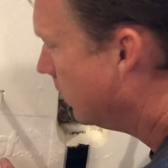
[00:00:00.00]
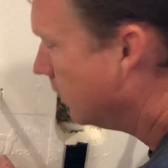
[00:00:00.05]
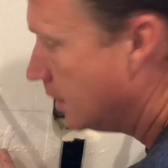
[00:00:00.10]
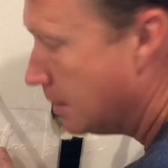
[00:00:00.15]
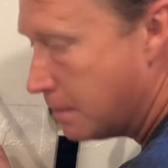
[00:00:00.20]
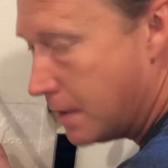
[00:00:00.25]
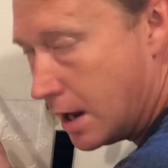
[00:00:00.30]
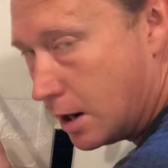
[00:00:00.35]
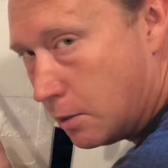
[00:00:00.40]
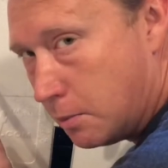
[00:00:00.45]
the
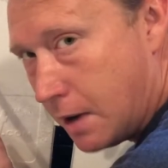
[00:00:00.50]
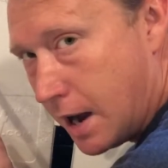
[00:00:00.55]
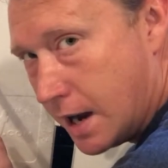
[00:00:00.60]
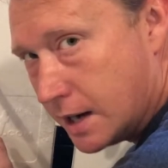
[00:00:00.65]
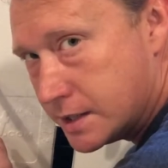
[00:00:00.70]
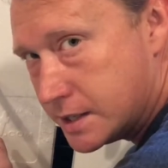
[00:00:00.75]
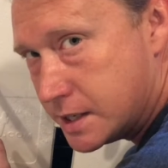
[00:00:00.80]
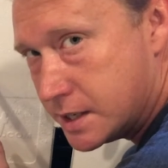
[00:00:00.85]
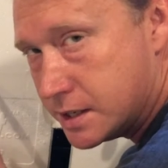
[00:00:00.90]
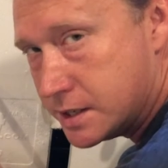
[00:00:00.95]
metal
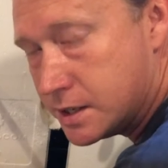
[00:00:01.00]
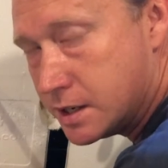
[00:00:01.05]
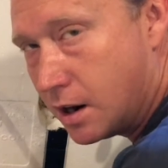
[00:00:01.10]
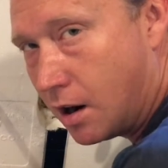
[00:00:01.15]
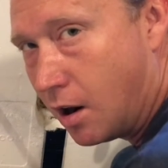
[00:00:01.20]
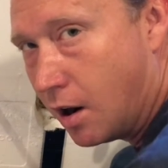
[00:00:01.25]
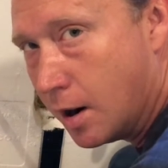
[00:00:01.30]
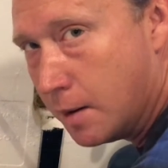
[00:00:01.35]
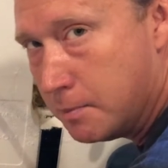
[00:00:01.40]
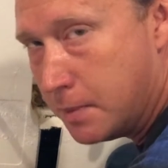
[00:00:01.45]
boxes
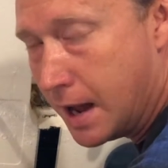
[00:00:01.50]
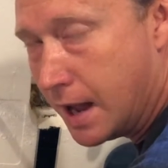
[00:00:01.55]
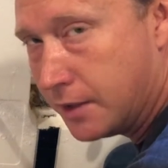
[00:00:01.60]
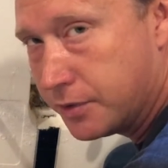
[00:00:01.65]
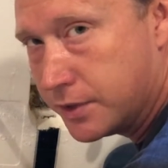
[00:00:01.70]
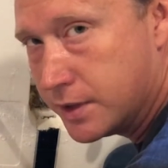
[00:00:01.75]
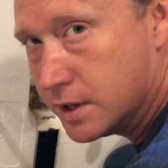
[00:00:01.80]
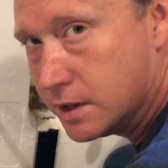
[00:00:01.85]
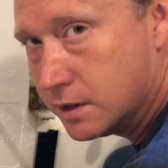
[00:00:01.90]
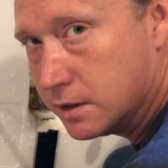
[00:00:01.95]
are
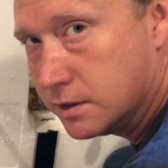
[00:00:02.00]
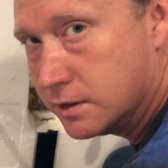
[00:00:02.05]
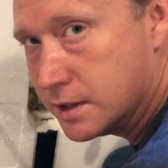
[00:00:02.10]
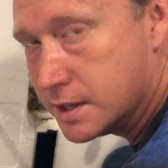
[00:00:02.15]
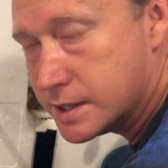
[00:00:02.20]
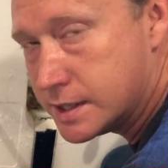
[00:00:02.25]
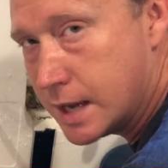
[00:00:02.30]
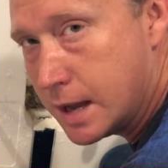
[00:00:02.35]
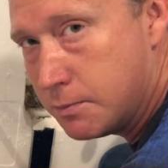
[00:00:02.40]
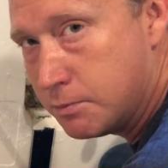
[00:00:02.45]
about
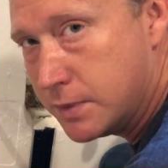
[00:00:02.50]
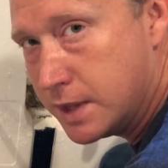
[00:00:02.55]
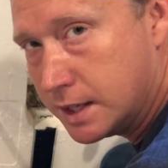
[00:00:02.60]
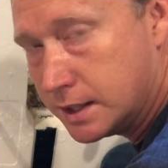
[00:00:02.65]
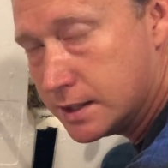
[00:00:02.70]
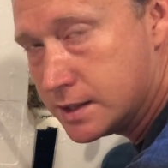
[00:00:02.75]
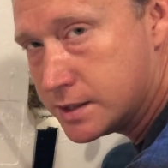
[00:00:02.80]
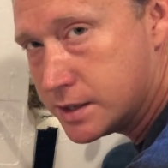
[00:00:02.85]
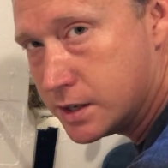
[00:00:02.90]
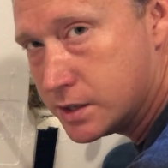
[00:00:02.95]
the same
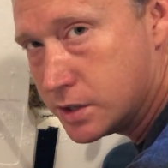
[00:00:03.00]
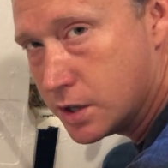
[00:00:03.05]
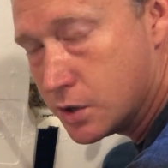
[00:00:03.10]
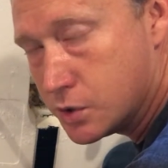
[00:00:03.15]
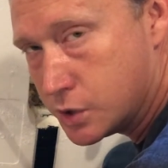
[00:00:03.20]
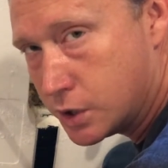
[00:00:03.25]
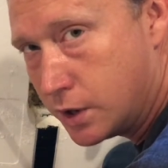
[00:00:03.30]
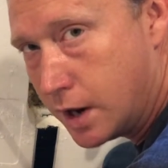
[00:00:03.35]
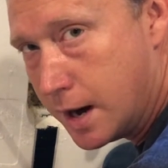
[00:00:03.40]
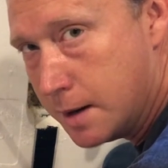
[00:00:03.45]
thickness as
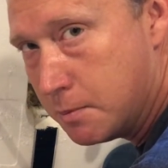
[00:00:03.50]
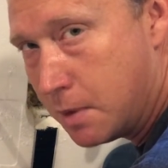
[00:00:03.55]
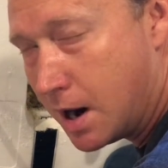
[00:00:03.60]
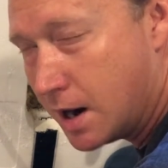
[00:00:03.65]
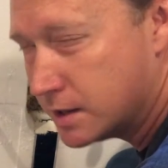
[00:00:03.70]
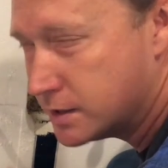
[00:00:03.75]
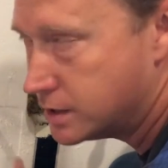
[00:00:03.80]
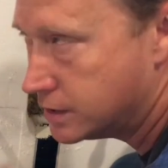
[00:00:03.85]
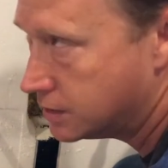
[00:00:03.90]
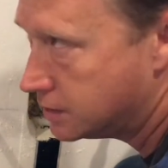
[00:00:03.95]
those gray
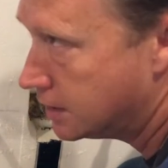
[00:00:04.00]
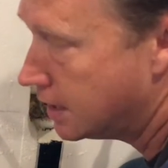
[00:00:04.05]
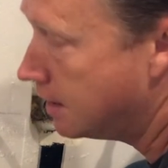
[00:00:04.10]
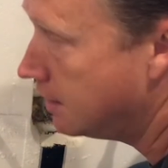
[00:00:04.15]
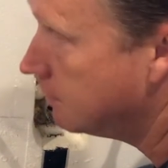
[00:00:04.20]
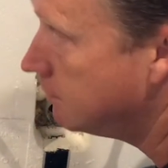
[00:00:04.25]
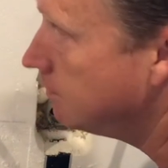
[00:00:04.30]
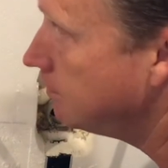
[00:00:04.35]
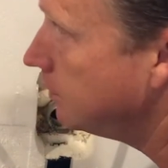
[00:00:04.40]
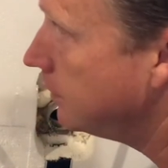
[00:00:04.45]
boxes.
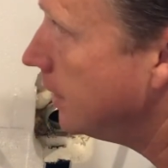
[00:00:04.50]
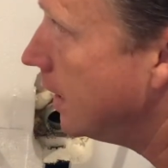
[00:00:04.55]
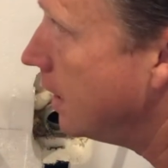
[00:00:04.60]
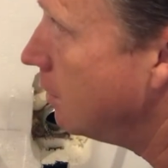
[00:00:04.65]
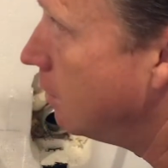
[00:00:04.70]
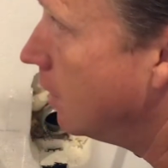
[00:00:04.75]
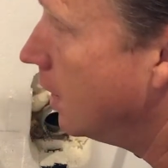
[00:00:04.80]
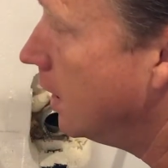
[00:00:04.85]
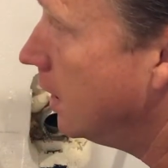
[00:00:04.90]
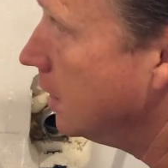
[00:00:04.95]
They
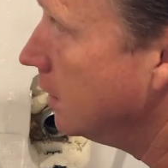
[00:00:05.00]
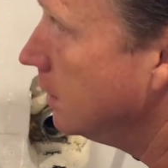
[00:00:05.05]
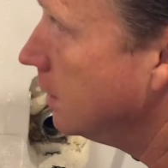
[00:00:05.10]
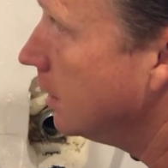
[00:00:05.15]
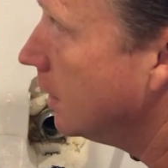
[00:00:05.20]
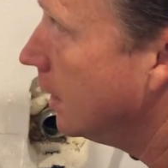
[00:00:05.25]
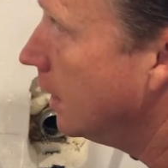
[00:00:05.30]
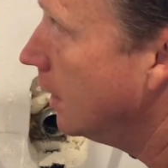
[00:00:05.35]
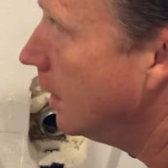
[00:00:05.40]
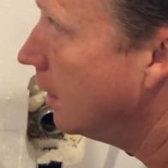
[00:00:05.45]
run
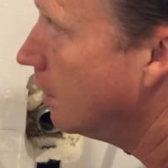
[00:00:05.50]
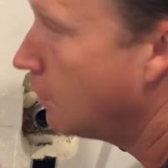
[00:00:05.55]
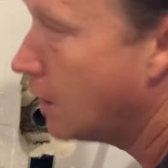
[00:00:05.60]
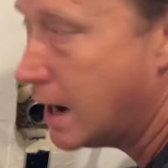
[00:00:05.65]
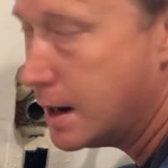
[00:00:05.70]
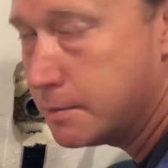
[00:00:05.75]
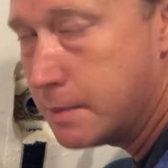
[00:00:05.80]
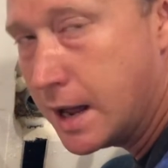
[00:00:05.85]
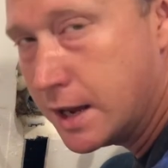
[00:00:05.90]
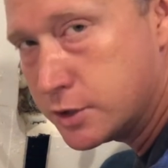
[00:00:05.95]

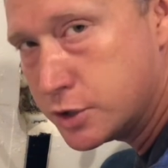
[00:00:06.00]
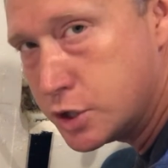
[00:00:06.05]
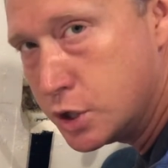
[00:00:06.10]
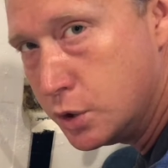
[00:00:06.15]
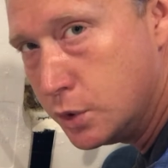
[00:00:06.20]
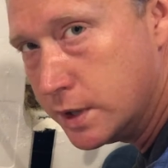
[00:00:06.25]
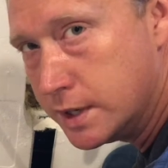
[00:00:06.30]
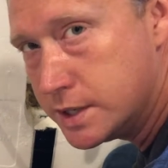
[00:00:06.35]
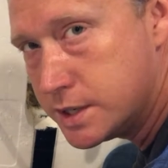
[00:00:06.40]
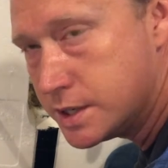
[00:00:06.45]
right about
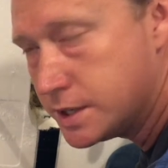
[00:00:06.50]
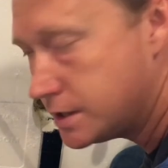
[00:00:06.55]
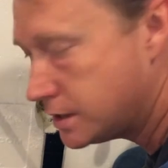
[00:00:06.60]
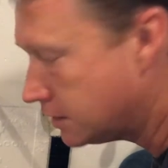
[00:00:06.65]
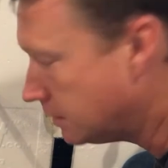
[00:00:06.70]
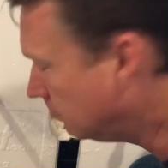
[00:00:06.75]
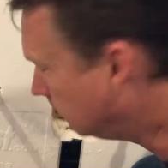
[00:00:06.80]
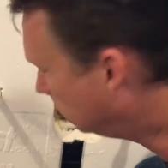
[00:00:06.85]
2 inches.